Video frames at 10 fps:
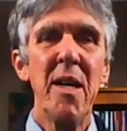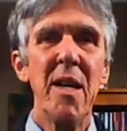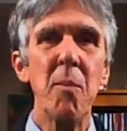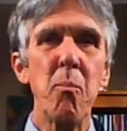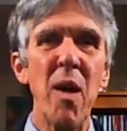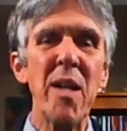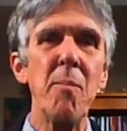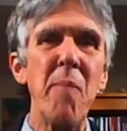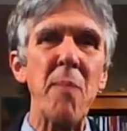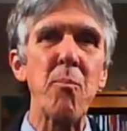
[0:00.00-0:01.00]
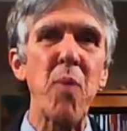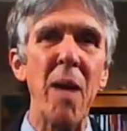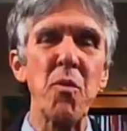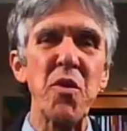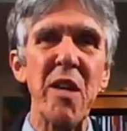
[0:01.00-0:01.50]
And one of the main
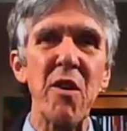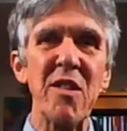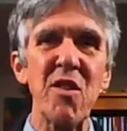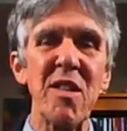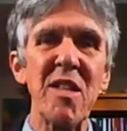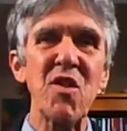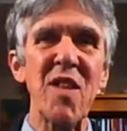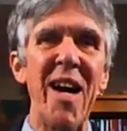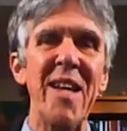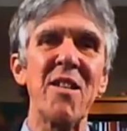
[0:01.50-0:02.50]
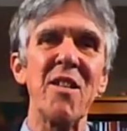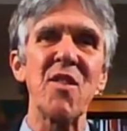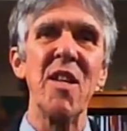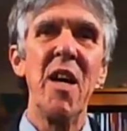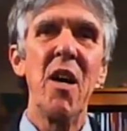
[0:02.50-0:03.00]
problems here is that these scientists